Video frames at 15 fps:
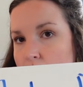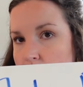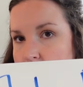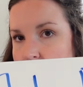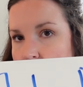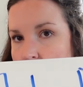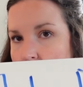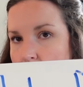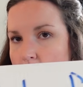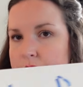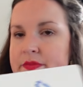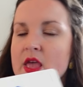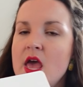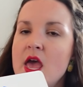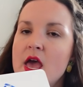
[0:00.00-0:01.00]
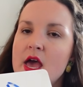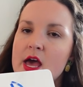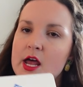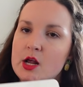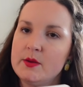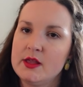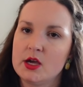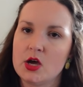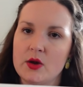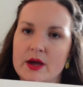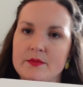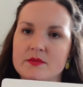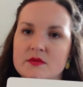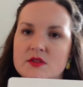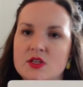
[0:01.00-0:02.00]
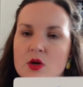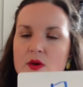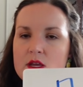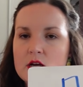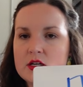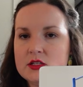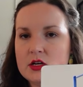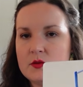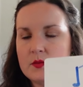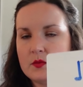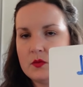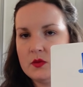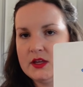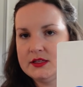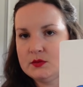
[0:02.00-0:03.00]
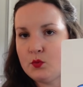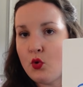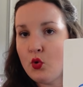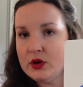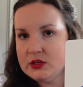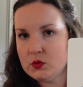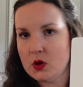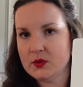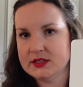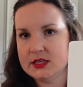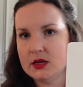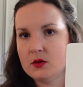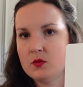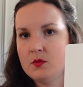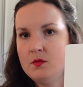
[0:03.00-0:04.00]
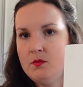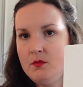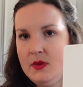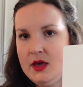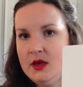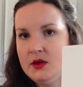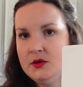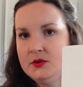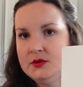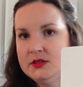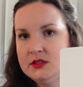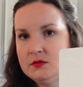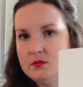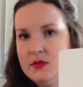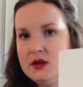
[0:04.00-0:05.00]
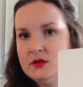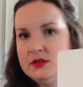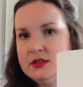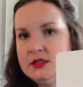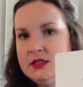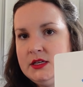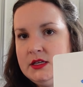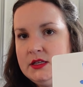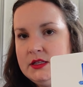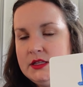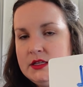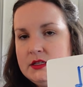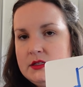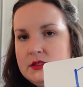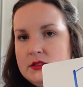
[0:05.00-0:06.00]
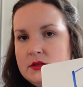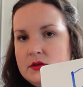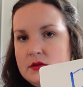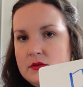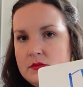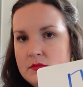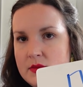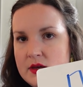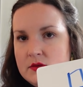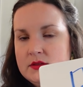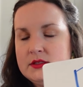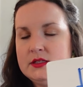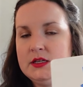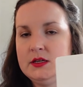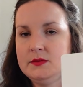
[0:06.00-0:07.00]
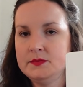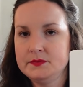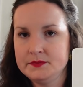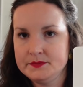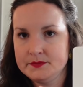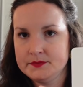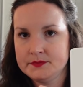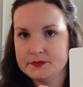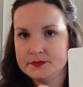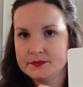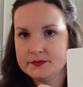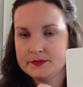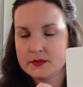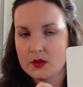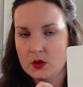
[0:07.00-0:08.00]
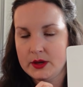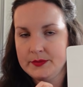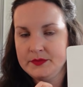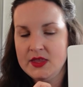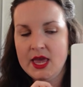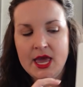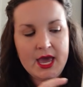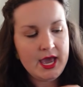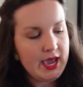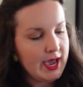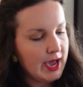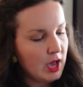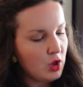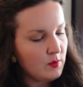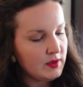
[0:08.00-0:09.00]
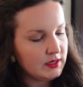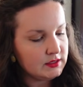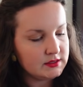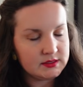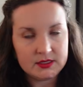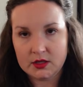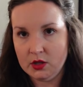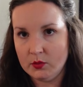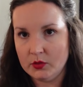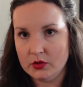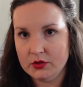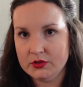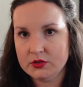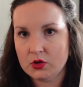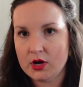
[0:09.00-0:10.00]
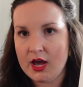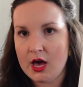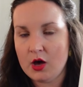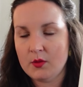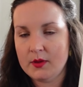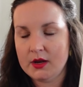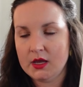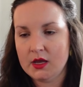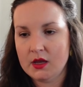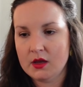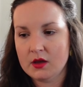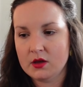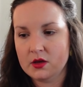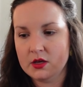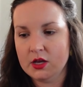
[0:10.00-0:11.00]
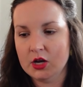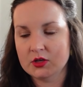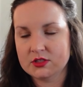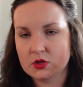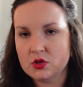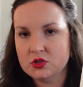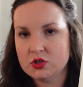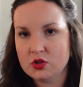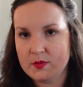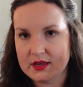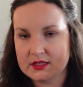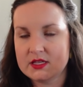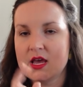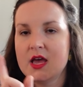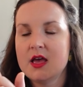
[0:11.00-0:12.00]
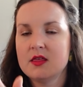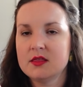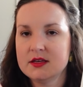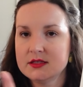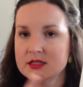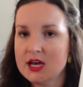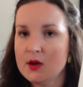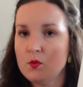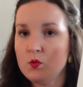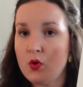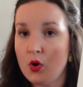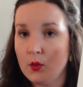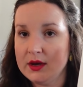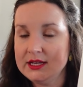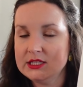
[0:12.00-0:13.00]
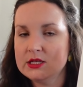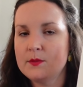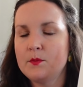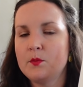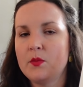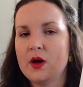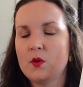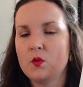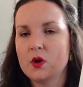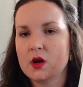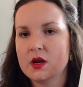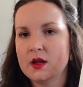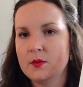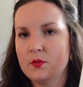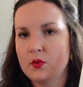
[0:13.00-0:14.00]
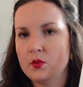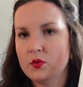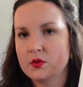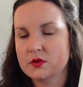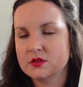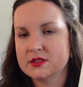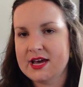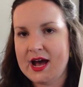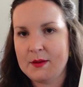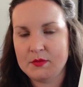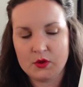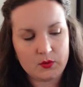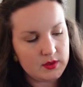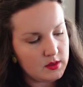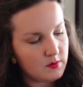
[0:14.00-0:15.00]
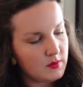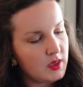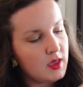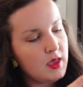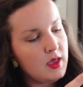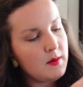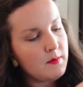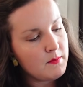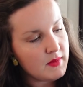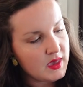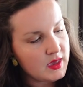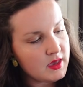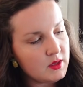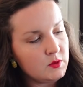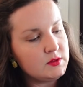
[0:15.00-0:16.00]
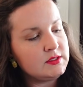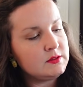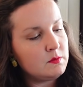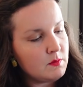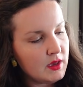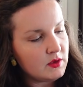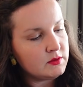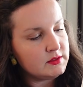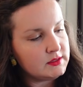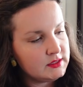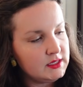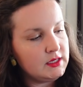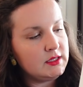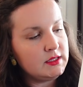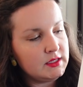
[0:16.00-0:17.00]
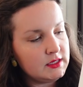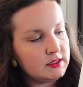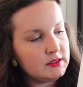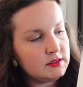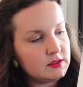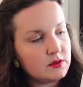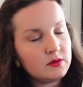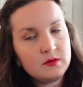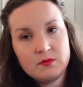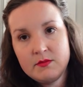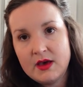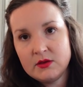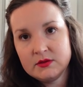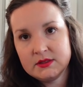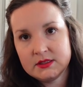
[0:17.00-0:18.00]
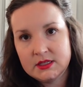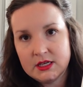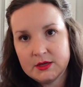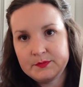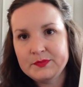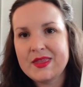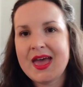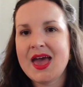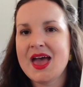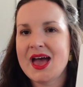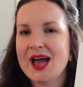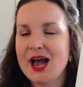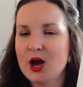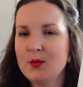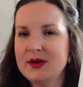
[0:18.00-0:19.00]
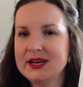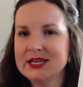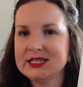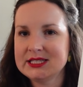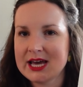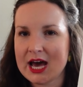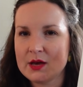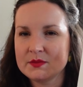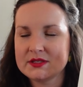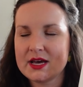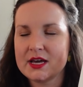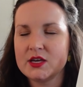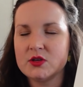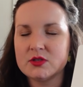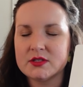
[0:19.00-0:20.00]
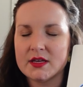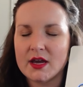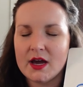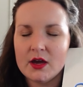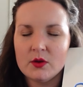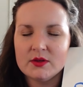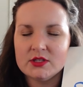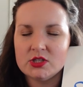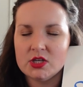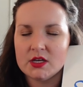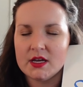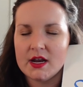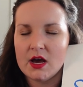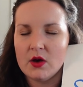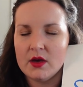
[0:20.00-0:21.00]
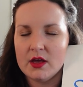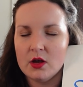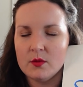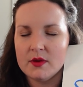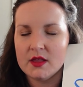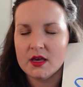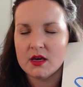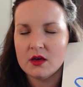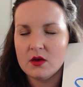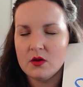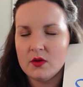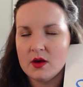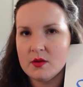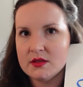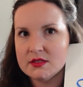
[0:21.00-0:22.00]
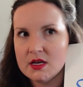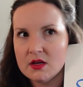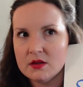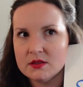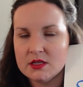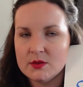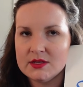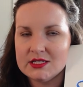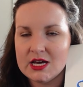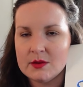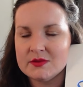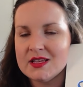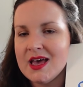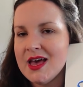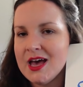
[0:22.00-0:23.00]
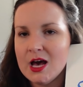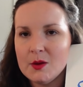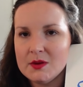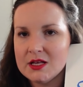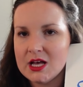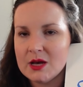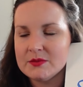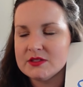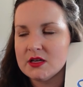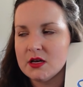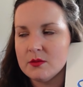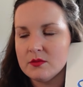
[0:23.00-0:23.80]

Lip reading: Ta-da! And I'll be like, okay, so here's our, let's point while we sing. Mouse, mousey, little mousey. Okay, how many syllables or how many, you know, so those are the beats. This time point, but we're gonna tap the rhythm. Mouse, mousey, little mousey. How many taps? I always chicken out and I'll be like, oh, how many sounds? How many taps? How many claps?